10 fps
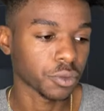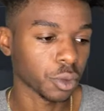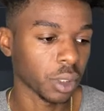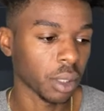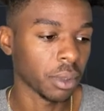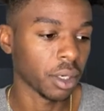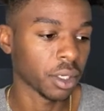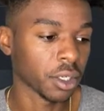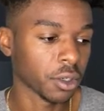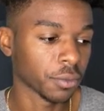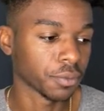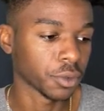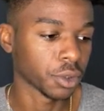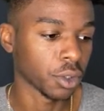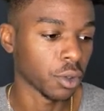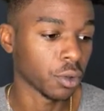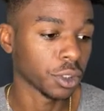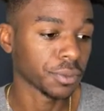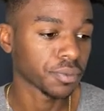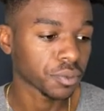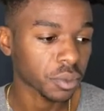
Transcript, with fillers: So we come down here to the holding.